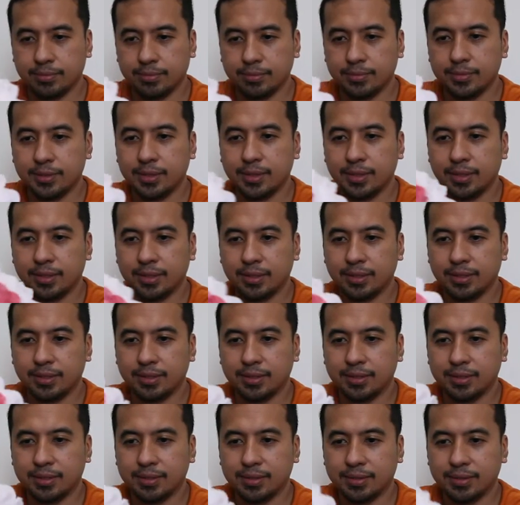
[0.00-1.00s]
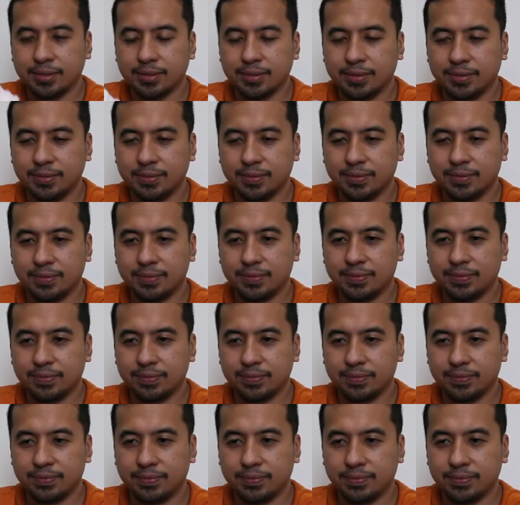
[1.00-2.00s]

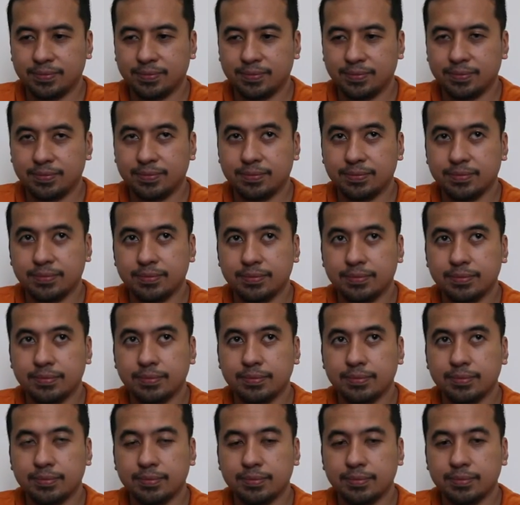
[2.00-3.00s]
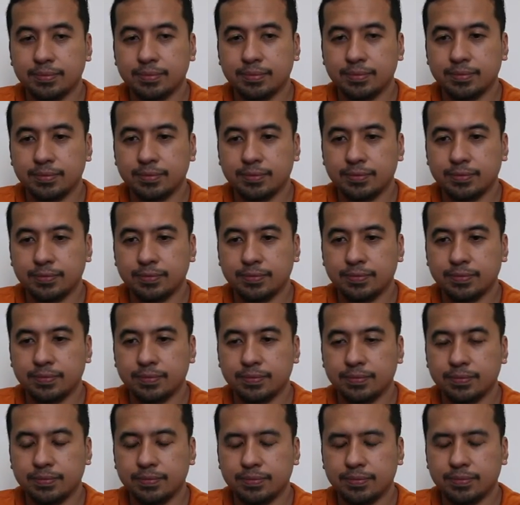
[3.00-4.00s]

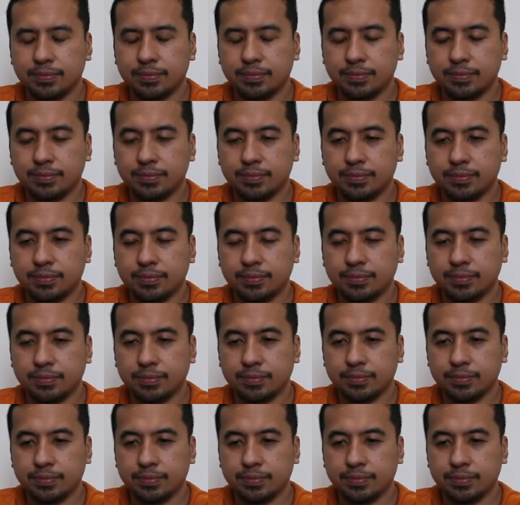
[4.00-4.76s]
[no speech]